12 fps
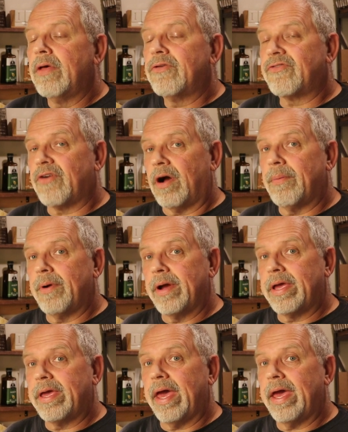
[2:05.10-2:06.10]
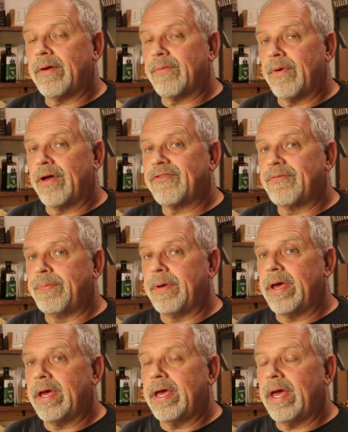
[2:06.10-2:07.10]
strawberry cake
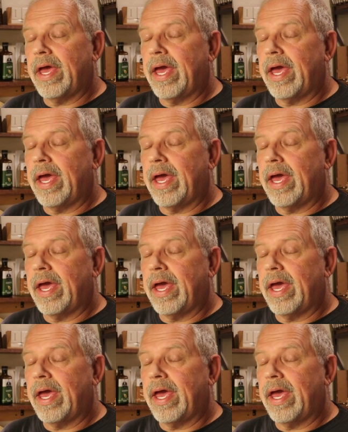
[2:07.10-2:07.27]
recipe,